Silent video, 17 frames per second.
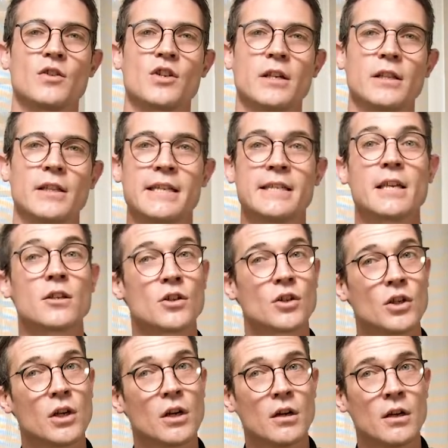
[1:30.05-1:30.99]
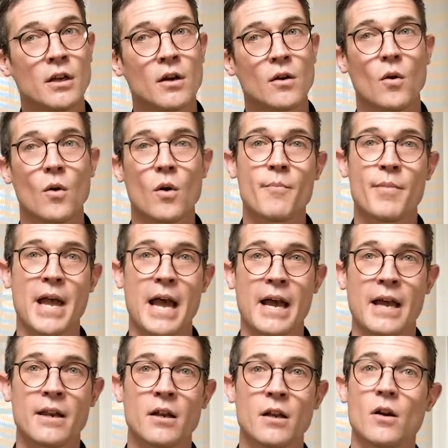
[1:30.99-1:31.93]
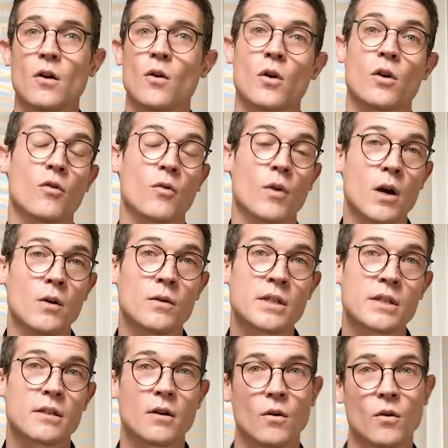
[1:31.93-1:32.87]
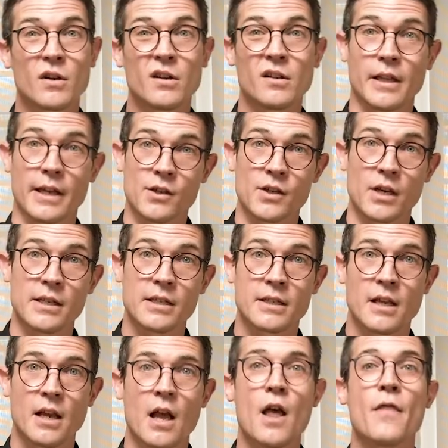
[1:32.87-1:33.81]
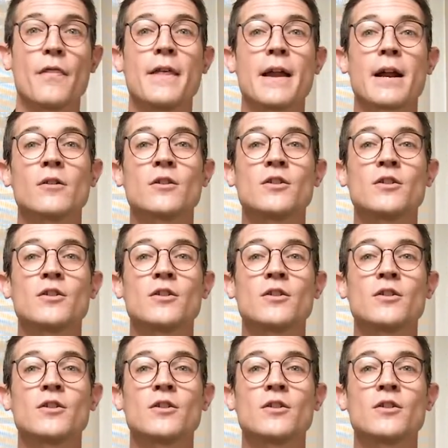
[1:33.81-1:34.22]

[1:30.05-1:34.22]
chilies as good or bad or gross or delicious. They're